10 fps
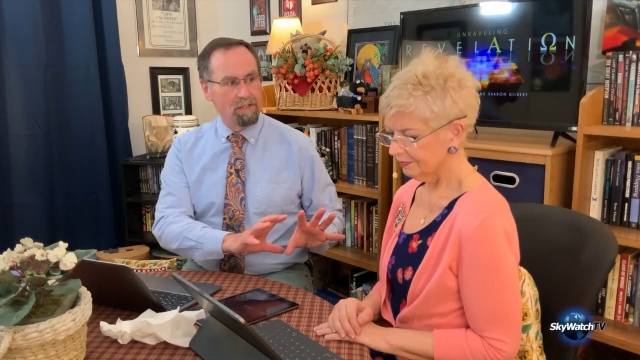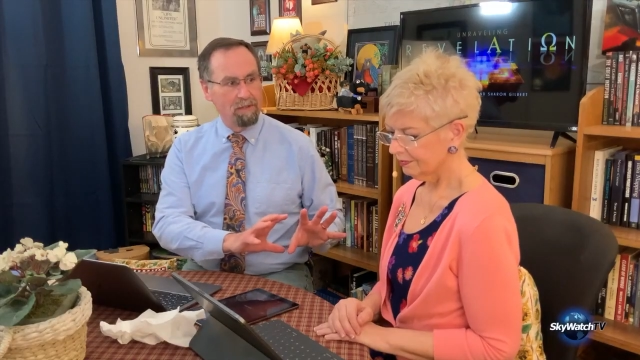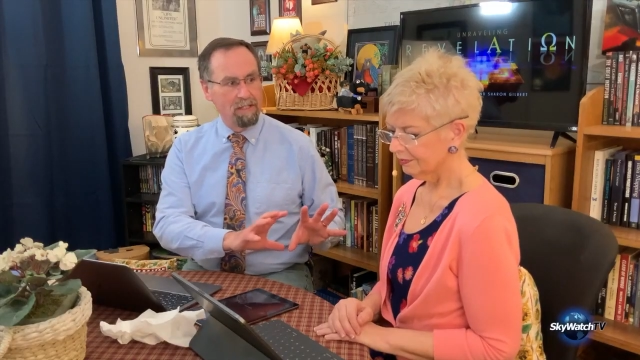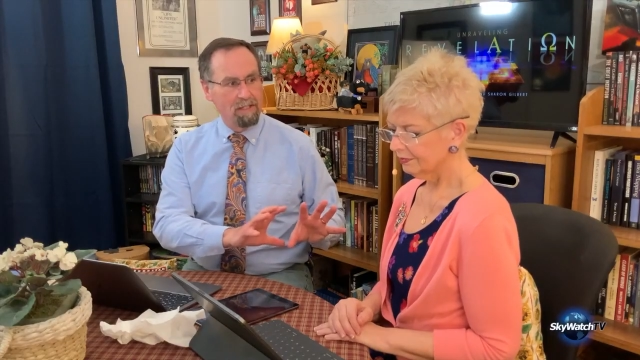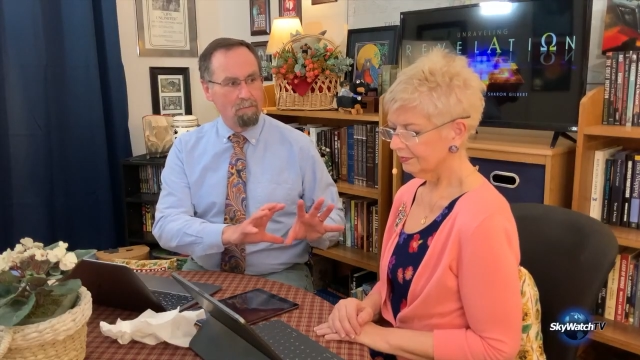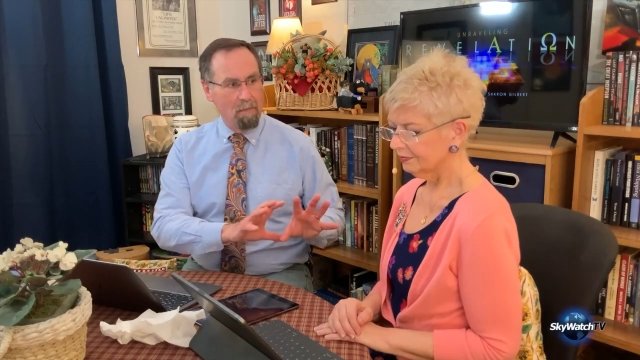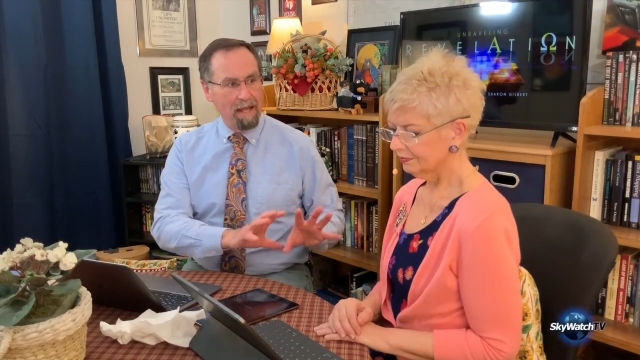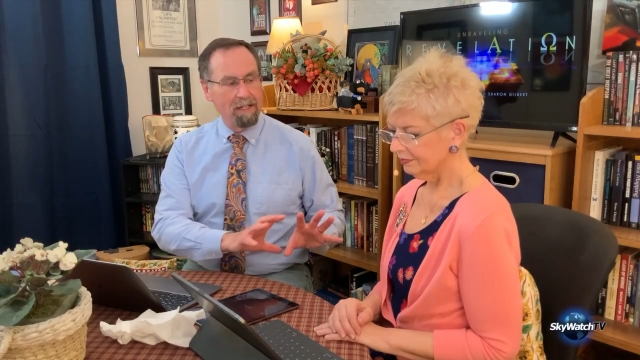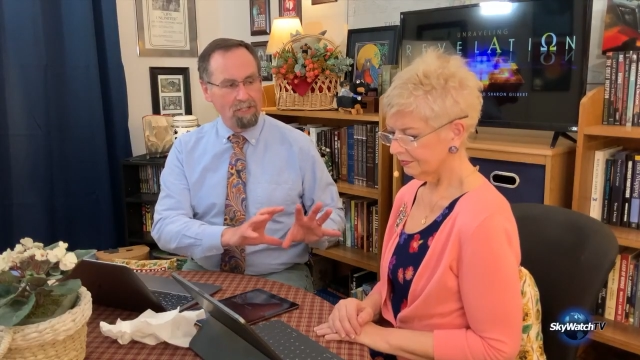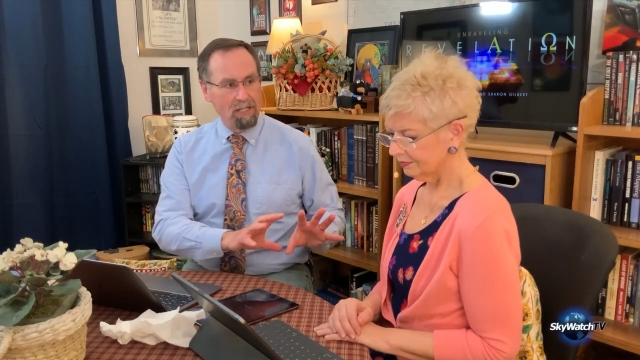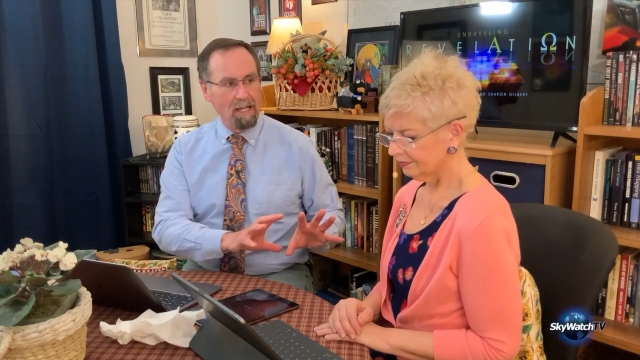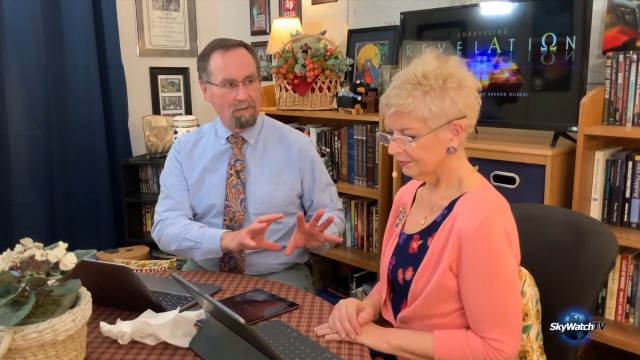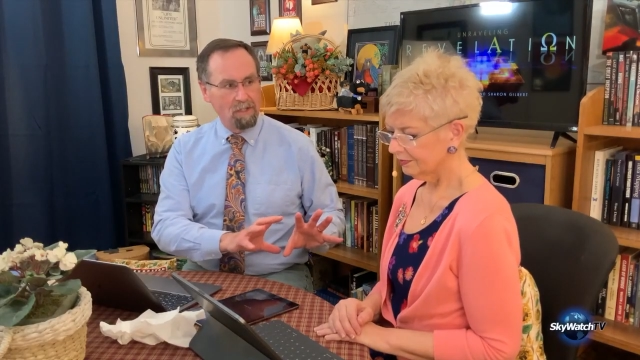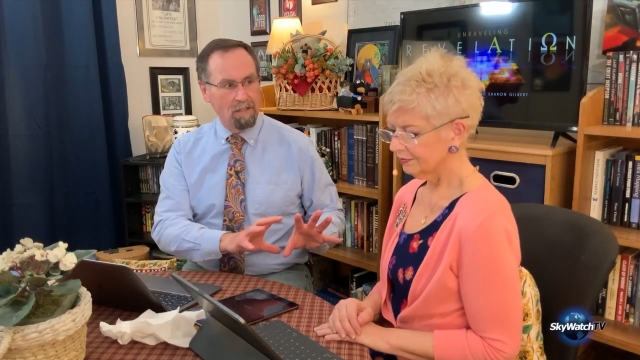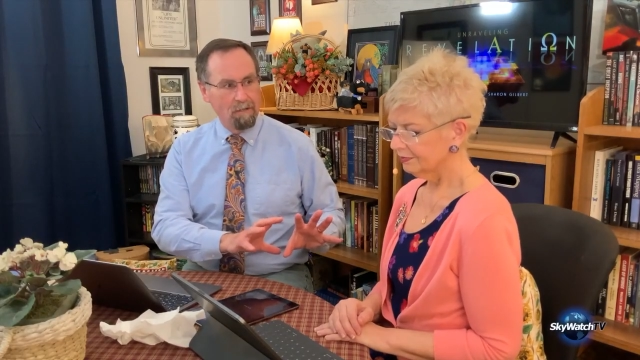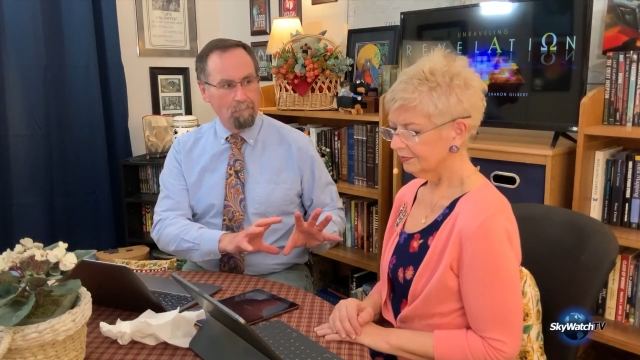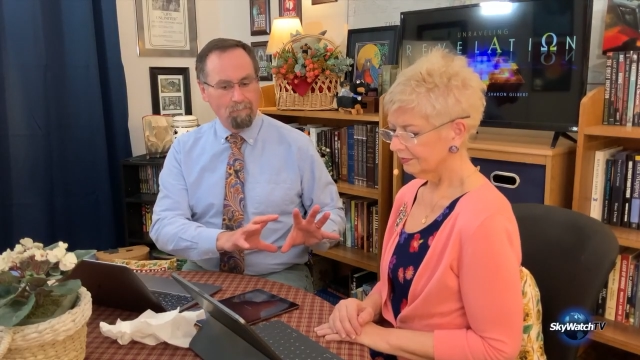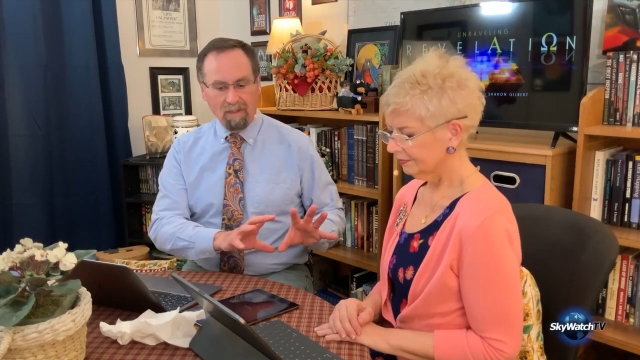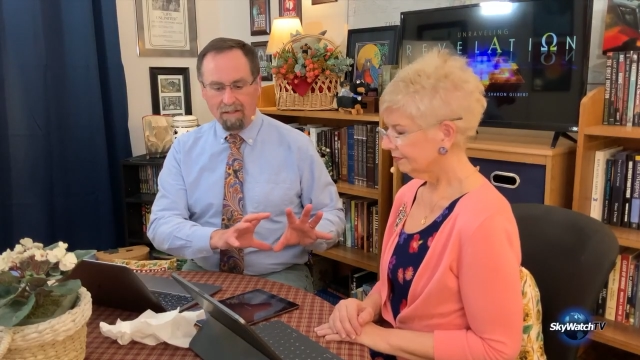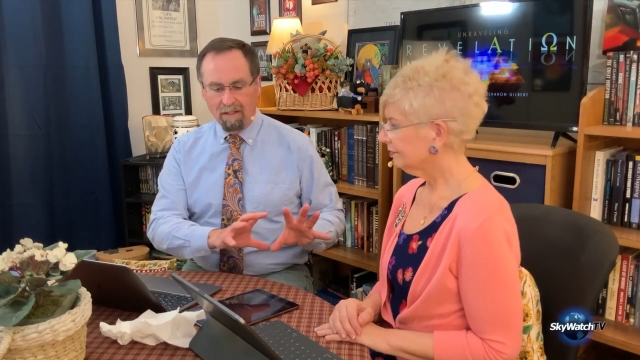Speaker 1: to these mighty chiefs,
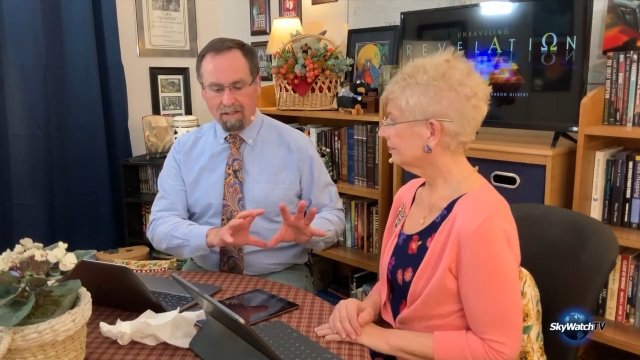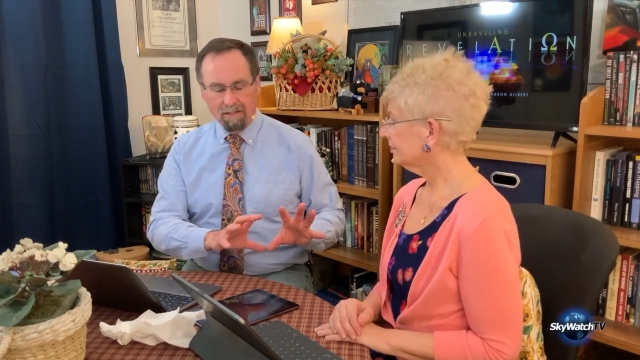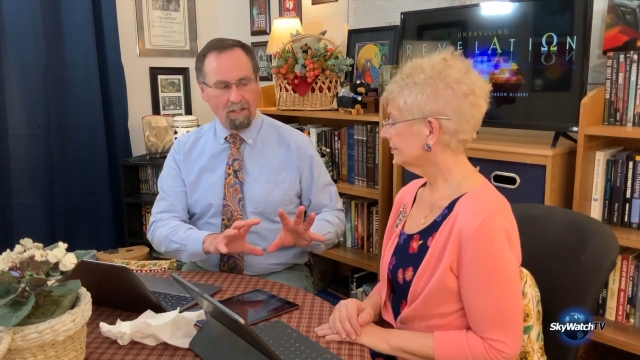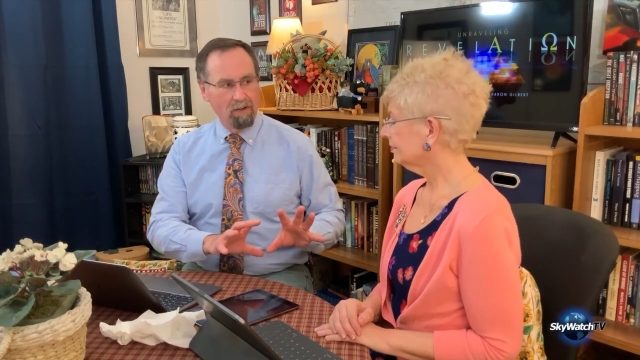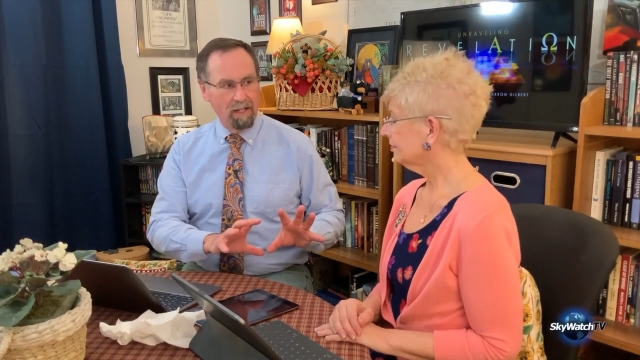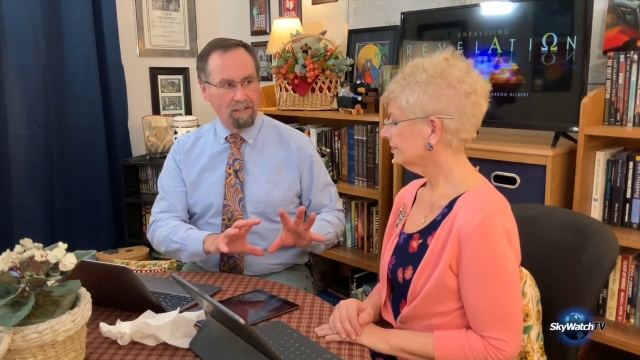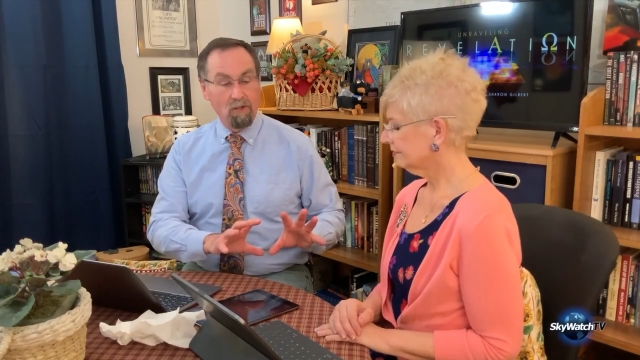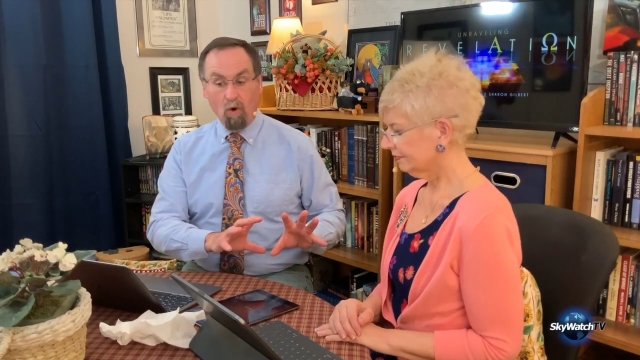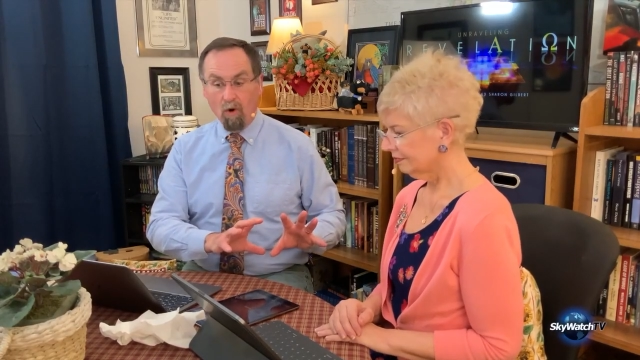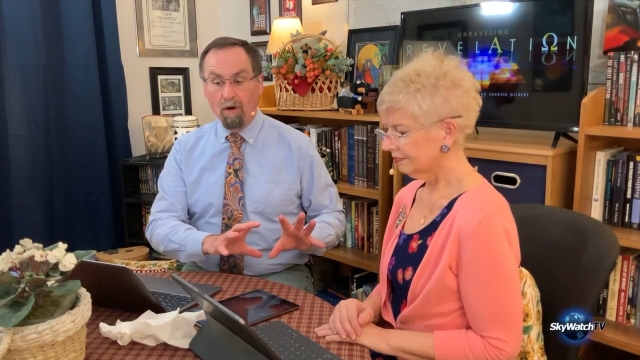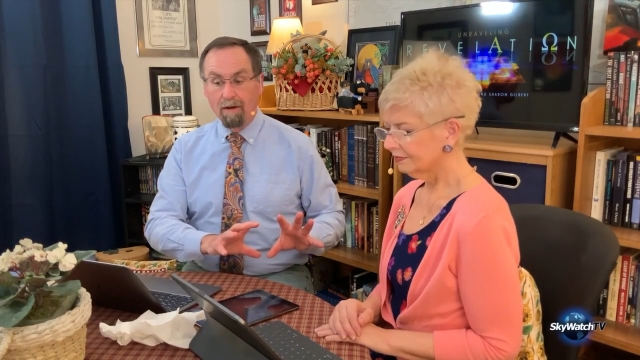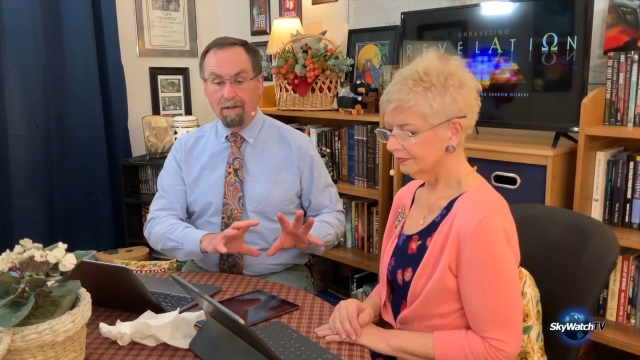the Assyrians or